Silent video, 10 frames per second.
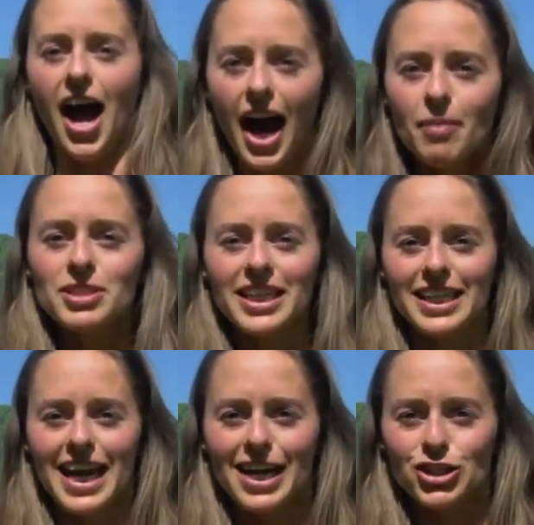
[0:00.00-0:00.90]
I'm
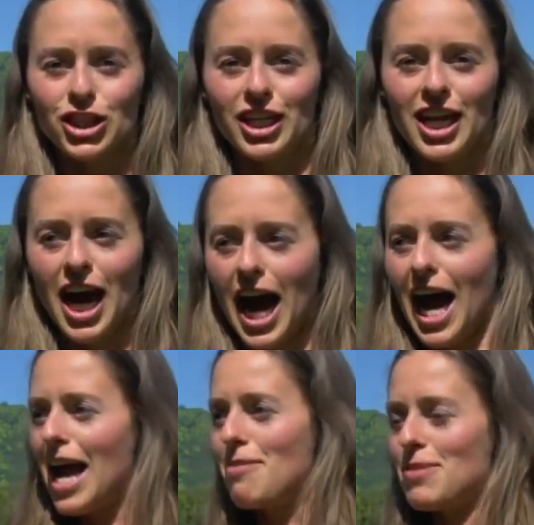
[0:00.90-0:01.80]
taking action.
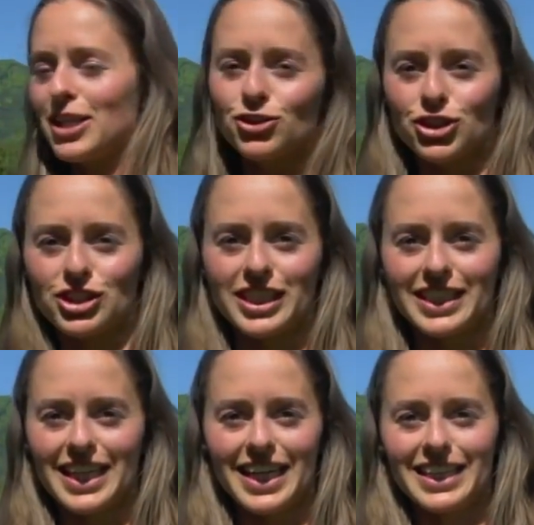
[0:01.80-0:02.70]
I am
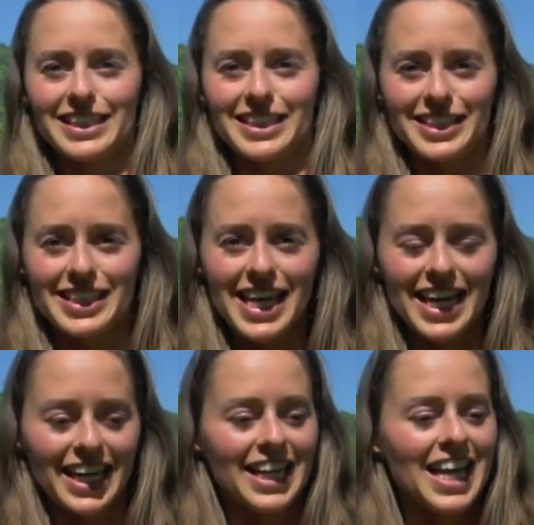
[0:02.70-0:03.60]
interested in this
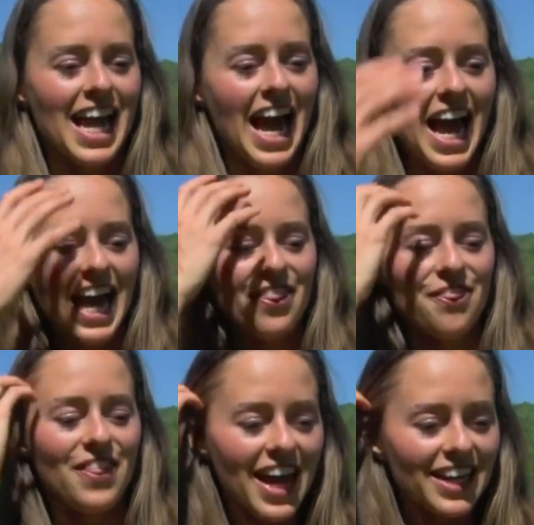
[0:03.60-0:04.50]
thing.
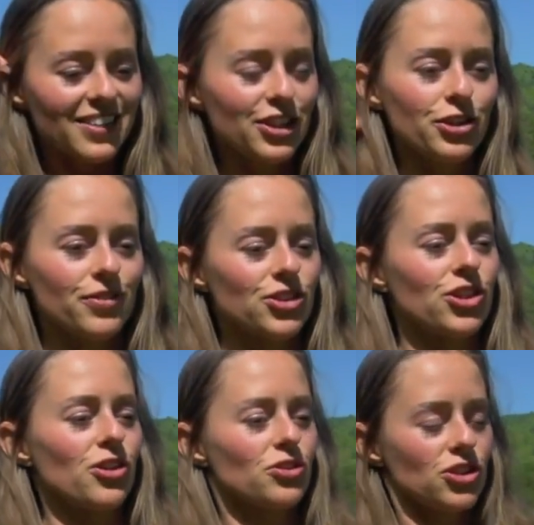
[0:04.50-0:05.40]
Then the universe
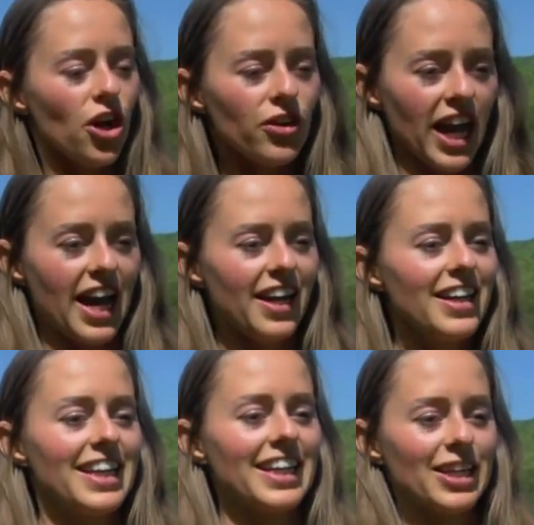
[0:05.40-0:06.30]
goes, okay,
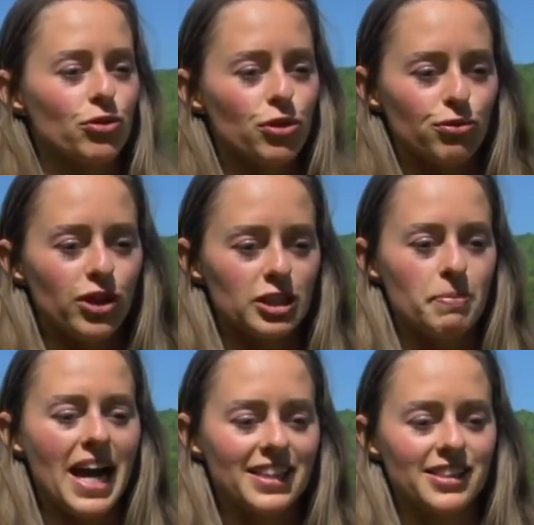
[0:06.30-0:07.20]
and it can reflect
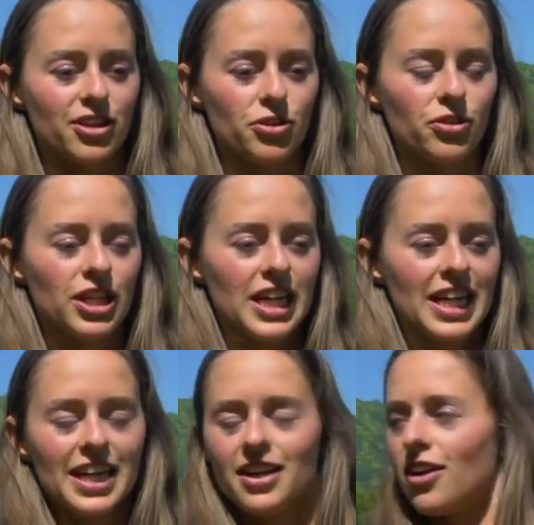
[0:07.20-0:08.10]
back to you,
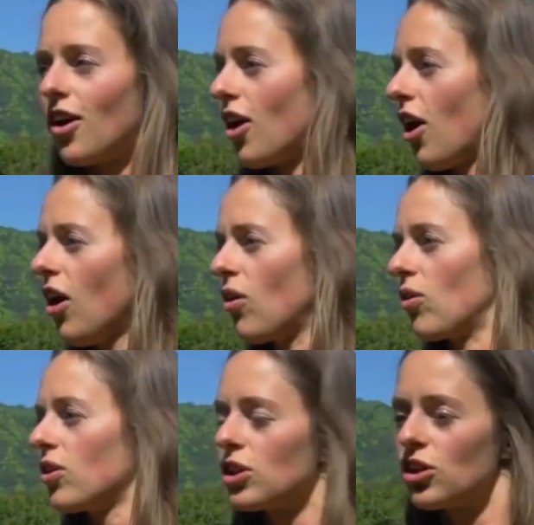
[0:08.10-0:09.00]

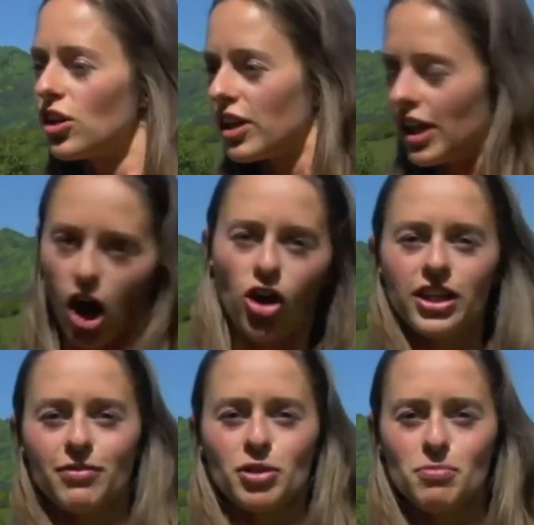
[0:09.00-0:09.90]
oh, I'll
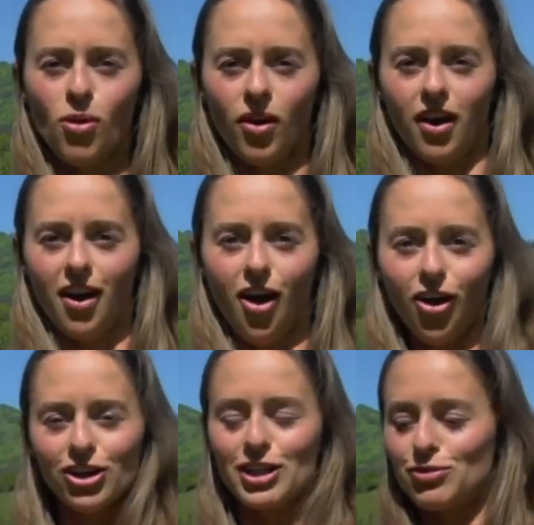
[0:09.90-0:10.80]
give you more.
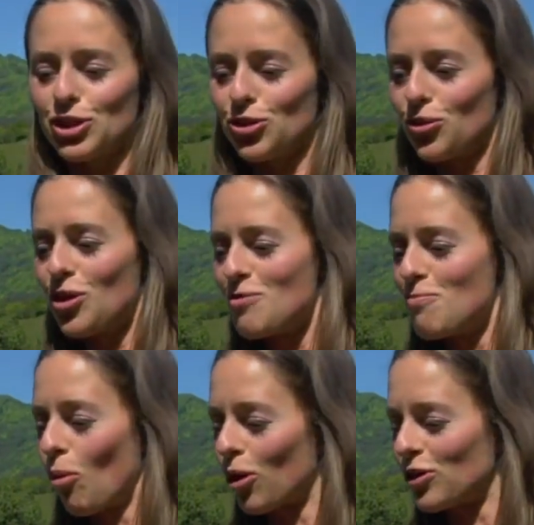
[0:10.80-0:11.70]
I'll give you
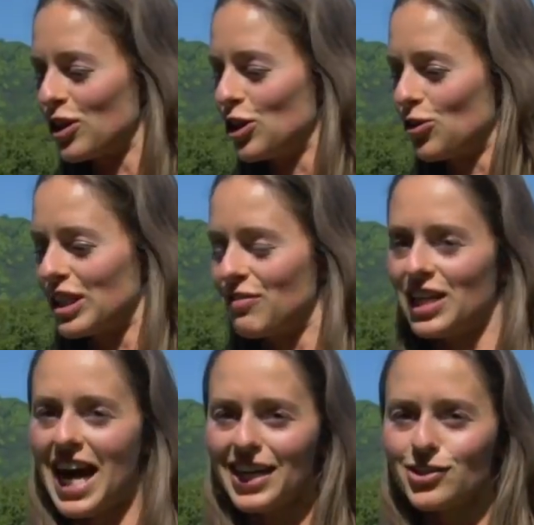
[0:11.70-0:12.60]
more than you could
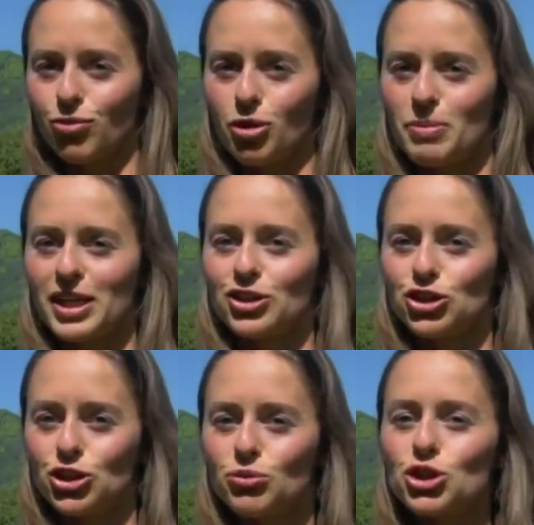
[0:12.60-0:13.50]
even ask for
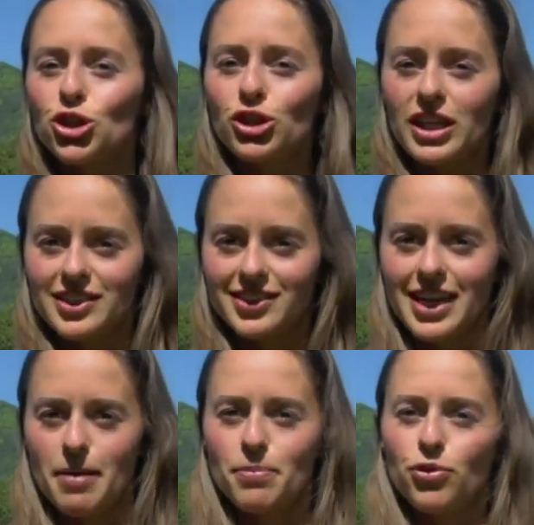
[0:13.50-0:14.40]
because you took a
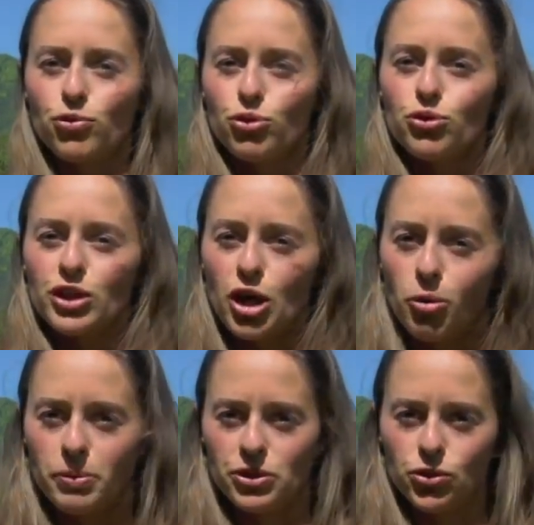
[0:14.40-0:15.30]
step through the
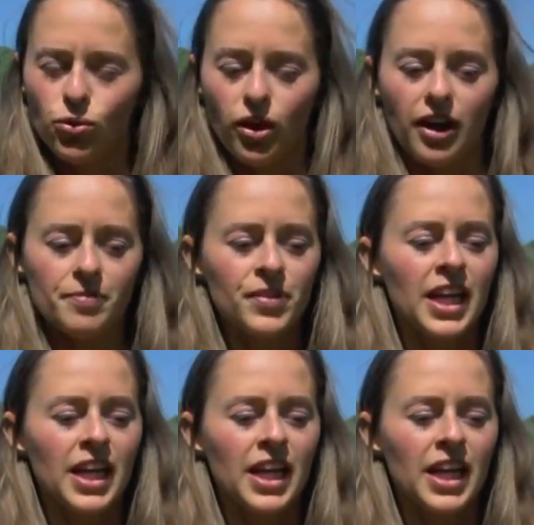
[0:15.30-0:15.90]
open door.